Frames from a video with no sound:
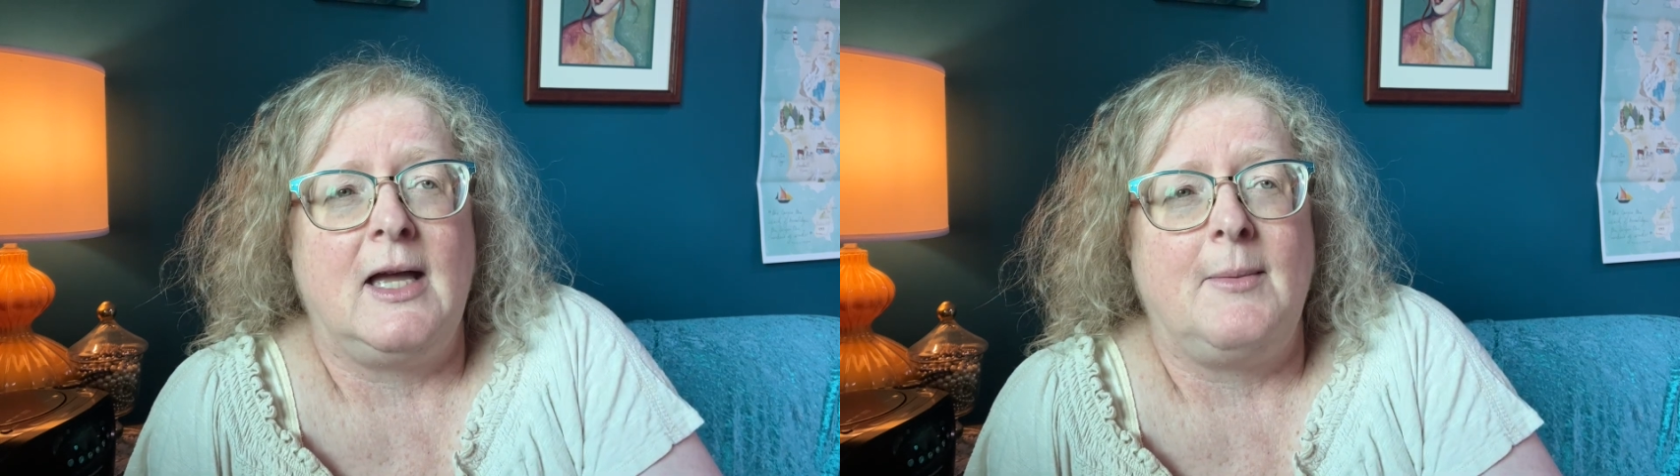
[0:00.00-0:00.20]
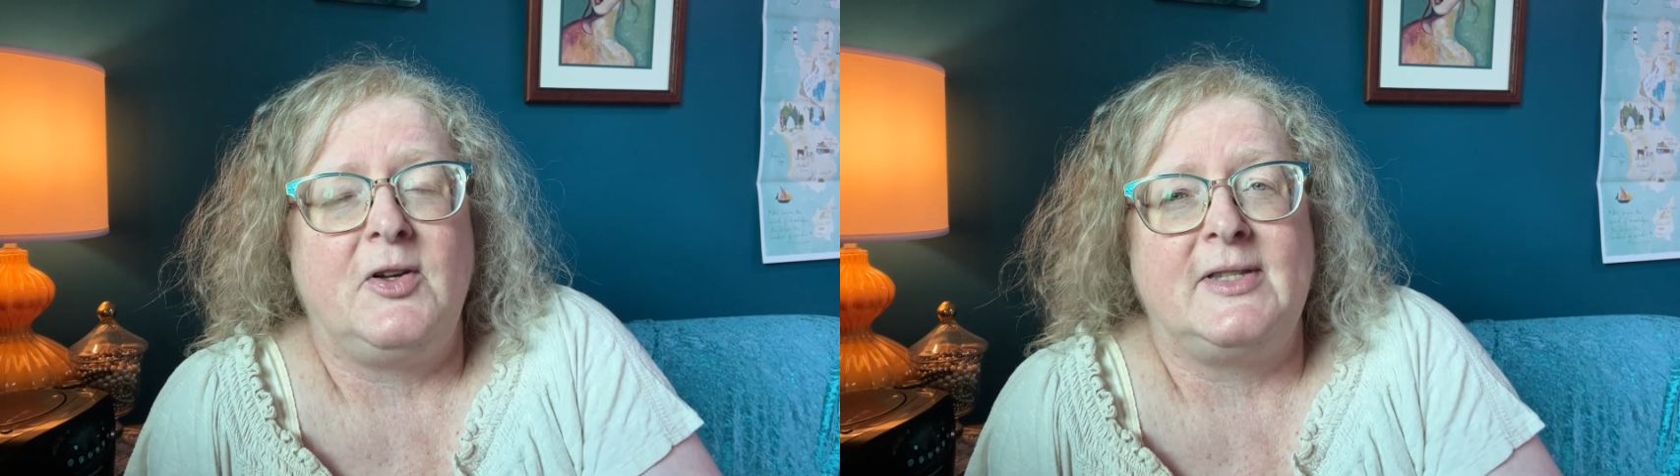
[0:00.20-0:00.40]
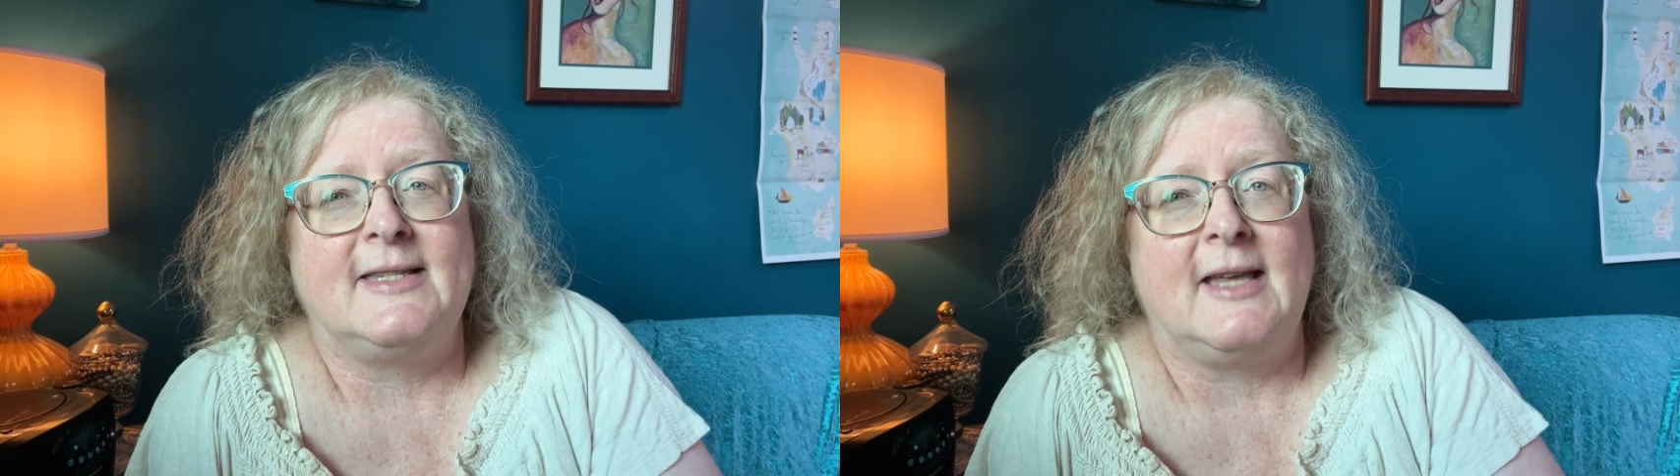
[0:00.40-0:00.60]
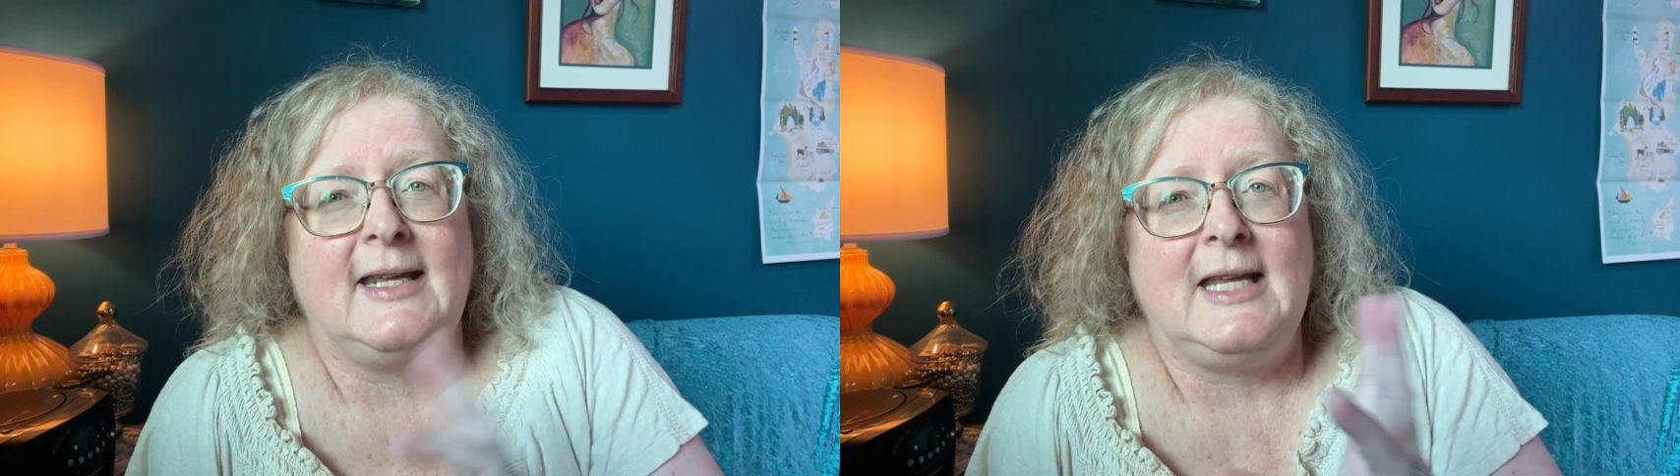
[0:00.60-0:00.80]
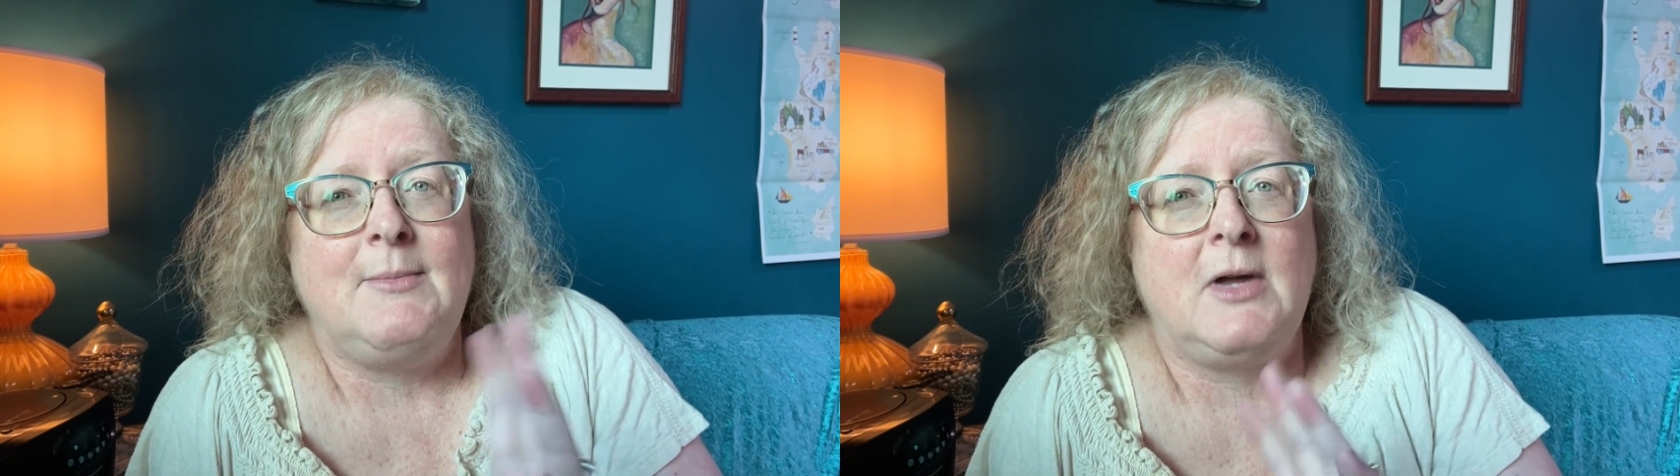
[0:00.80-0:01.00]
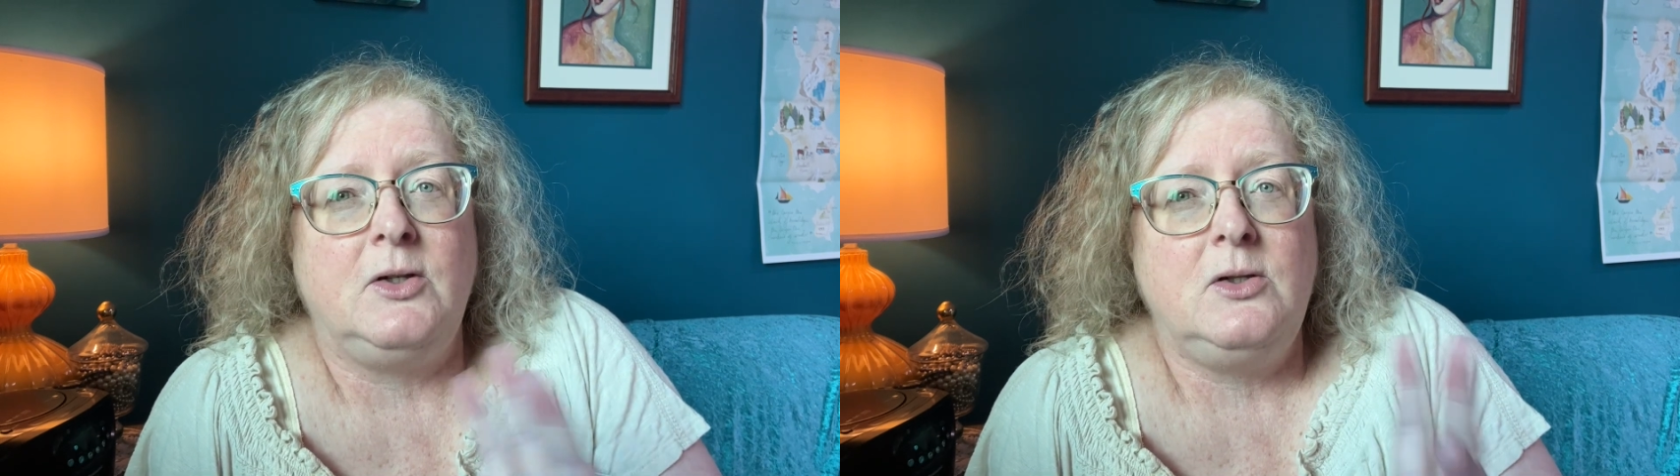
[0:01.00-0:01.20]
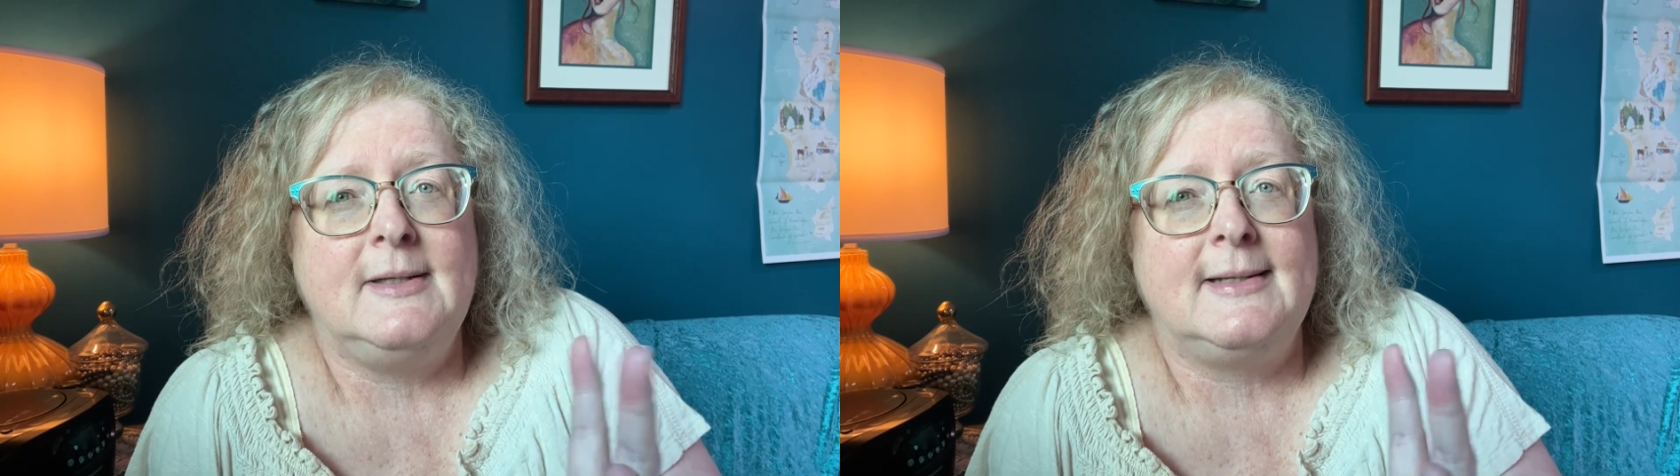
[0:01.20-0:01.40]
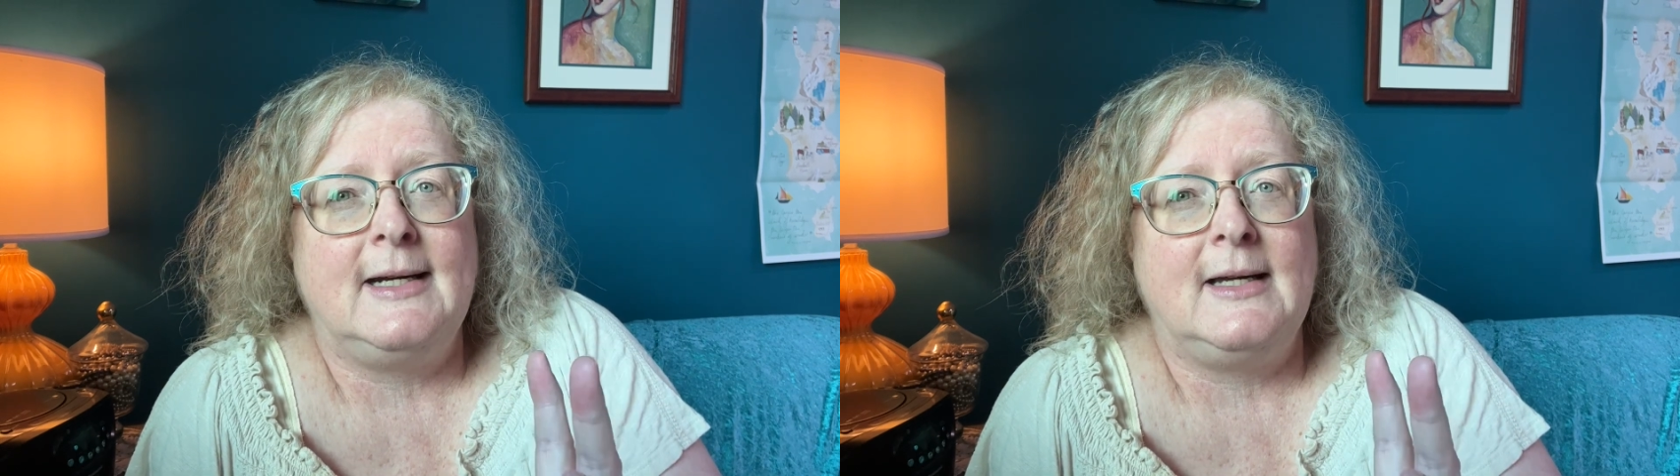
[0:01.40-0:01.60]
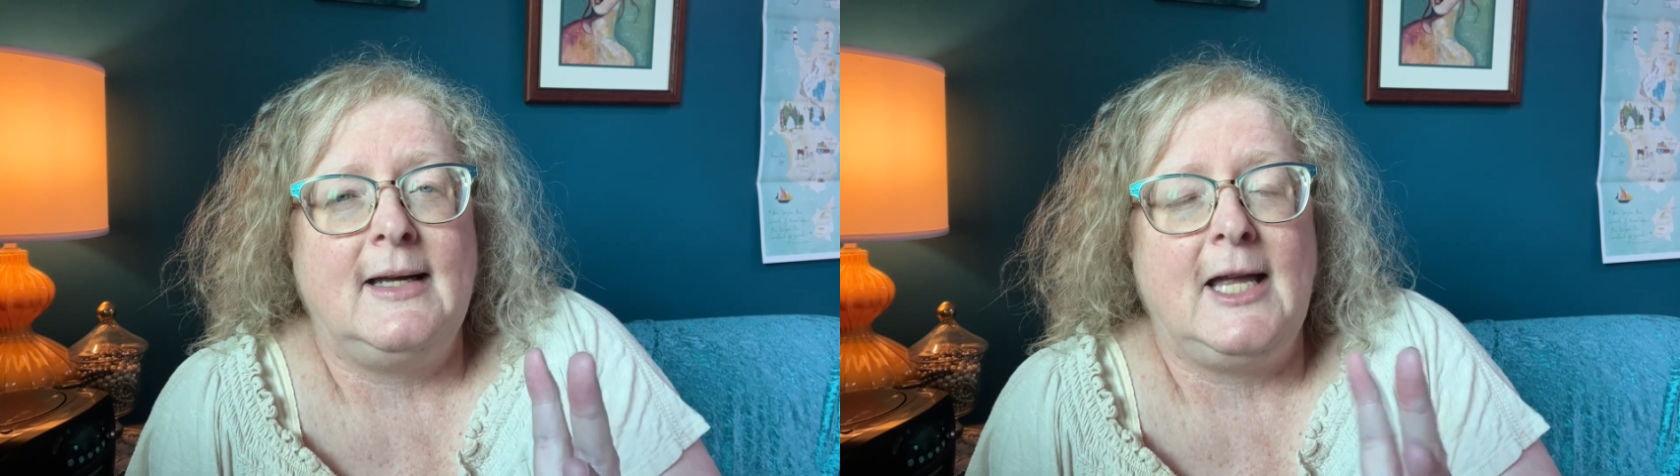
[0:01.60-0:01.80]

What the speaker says: because it's like an email newsletter.